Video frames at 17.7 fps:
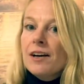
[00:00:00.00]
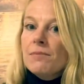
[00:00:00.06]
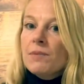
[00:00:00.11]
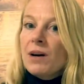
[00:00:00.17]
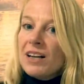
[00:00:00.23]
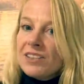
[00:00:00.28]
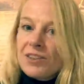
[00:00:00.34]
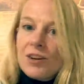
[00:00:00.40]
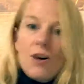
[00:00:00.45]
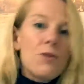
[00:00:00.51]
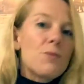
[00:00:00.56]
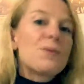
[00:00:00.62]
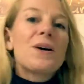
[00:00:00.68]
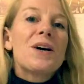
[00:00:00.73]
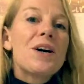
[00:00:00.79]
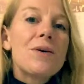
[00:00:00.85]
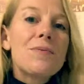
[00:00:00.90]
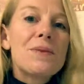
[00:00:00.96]
my sole
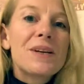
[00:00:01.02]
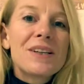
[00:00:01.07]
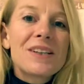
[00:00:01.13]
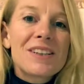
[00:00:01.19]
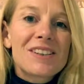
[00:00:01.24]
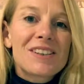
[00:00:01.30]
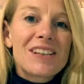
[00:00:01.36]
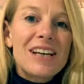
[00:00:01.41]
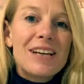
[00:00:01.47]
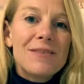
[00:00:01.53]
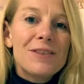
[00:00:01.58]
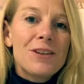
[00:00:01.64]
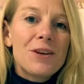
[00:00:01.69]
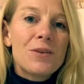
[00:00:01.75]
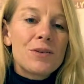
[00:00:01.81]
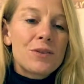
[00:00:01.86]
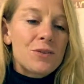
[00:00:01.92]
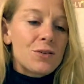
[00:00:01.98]
purpose, even
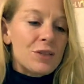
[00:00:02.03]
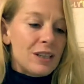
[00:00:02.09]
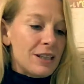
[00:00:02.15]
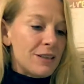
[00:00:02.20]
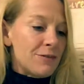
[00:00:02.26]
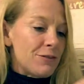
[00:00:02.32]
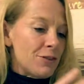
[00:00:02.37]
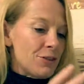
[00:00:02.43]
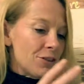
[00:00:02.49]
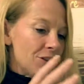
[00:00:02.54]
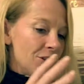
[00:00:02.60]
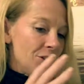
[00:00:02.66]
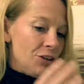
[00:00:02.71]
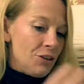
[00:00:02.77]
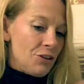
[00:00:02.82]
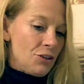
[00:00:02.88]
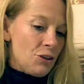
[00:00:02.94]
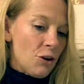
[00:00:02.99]
though I was looking for a
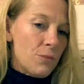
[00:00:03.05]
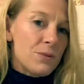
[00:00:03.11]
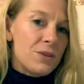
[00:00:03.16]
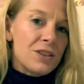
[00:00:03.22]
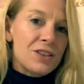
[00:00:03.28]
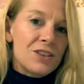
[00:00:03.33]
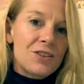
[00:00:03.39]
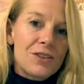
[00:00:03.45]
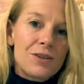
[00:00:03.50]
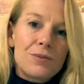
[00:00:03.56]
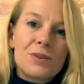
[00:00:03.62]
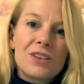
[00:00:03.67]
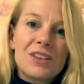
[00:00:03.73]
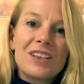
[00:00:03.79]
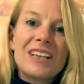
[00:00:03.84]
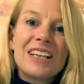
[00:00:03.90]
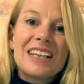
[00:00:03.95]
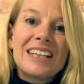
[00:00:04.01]
job
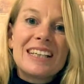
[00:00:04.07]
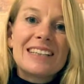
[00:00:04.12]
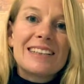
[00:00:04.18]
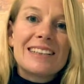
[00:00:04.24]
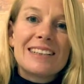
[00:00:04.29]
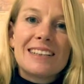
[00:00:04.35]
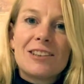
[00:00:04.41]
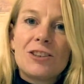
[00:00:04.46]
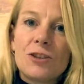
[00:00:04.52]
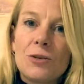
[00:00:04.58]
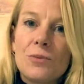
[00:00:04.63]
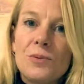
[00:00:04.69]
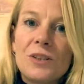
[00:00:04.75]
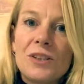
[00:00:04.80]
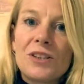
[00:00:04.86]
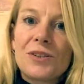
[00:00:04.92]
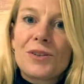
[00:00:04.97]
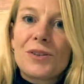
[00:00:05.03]
description, isn't a job
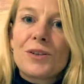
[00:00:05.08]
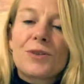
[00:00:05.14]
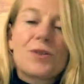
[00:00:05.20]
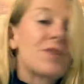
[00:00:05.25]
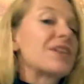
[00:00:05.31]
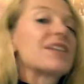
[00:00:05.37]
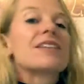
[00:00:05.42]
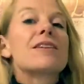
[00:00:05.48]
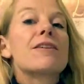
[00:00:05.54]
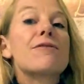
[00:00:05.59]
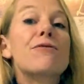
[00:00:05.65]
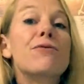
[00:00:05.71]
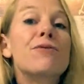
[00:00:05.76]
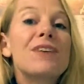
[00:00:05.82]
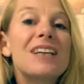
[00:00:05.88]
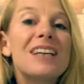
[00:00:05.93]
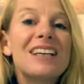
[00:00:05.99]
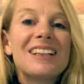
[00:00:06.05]
description. It's a
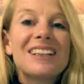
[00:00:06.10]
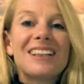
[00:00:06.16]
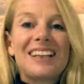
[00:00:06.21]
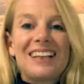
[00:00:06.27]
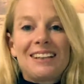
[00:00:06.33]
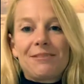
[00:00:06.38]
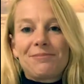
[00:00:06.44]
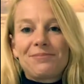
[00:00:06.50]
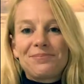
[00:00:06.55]
feeling.